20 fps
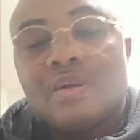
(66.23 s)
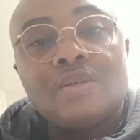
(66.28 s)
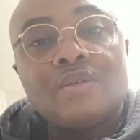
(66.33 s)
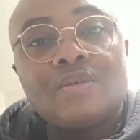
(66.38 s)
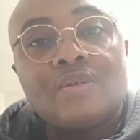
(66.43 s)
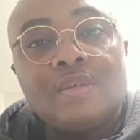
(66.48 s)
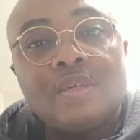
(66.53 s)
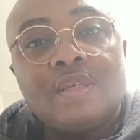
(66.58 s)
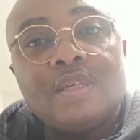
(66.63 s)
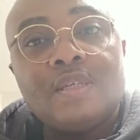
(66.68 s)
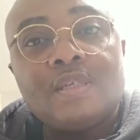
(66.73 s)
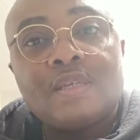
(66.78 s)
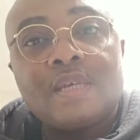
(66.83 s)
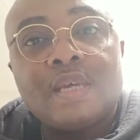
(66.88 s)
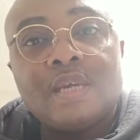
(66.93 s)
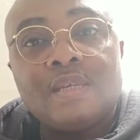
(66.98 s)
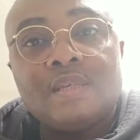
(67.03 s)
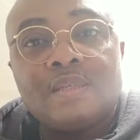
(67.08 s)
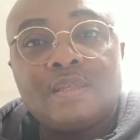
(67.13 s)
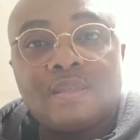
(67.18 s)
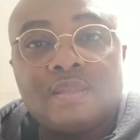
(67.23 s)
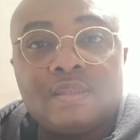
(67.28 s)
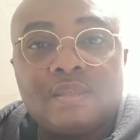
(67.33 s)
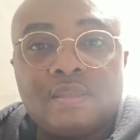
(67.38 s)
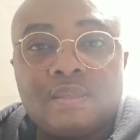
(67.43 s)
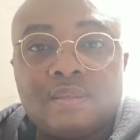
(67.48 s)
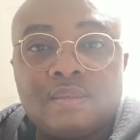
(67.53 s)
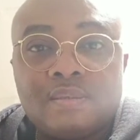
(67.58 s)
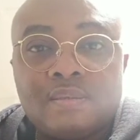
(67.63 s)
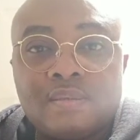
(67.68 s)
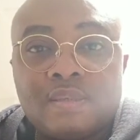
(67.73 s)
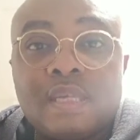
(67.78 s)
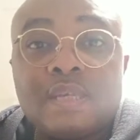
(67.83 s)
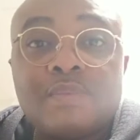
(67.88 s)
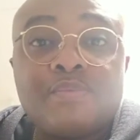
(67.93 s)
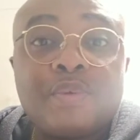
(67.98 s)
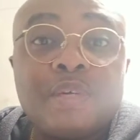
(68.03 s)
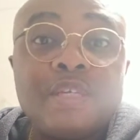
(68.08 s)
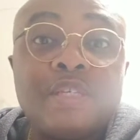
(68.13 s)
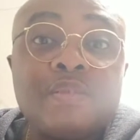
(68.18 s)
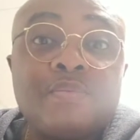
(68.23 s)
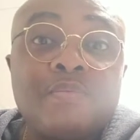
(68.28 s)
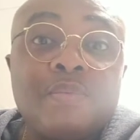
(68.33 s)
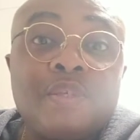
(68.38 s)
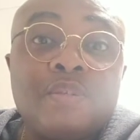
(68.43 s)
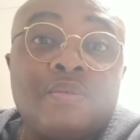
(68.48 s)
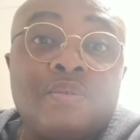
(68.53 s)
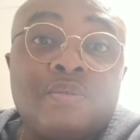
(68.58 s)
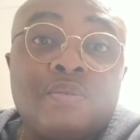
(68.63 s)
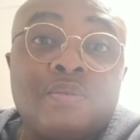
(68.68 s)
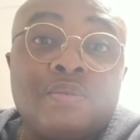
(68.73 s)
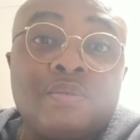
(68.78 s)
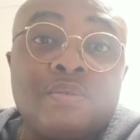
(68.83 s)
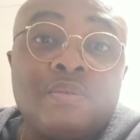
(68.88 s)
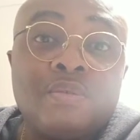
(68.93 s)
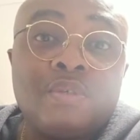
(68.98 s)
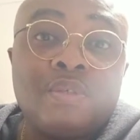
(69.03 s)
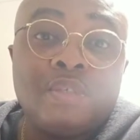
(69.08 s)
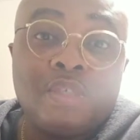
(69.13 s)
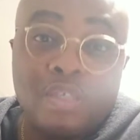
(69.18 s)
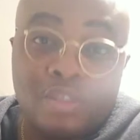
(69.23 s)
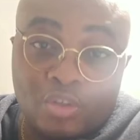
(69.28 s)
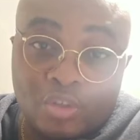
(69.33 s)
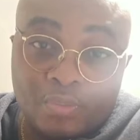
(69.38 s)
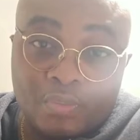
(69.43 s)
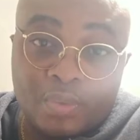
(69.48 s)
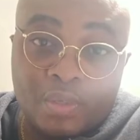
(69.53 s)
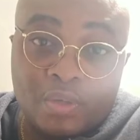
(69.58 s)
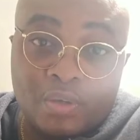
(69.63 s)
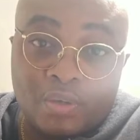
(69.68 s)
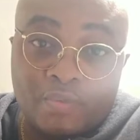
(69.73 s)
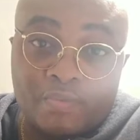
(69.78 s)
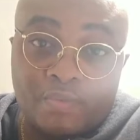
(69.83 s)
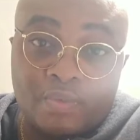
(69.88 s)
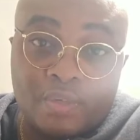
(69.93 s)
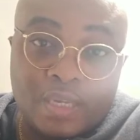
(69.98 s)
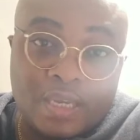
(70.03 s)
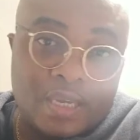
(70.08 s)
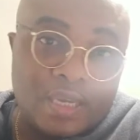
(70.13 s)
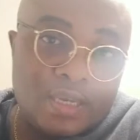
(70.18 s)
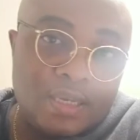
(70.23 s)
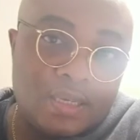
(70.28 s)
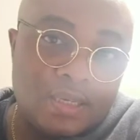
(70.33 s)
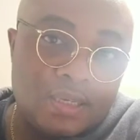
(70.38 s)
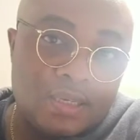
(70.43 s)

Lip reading: So in this case, that brings me to the topic of today.